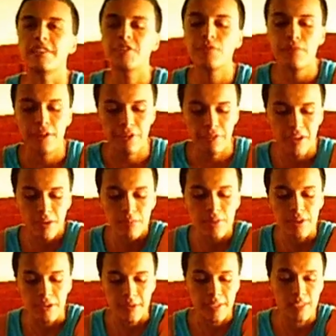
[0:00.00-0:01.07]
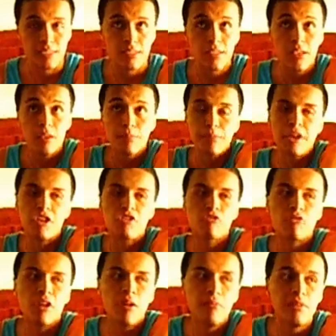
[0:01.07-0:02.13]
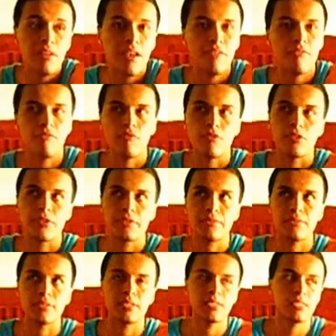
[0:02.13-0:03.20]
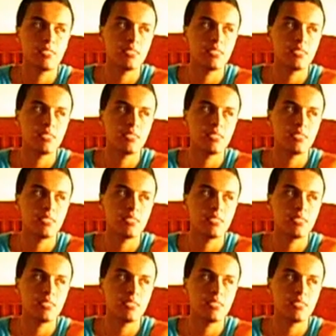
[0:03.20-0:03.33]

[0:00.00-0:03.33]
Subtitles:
I told my grandparents. My grandma at first was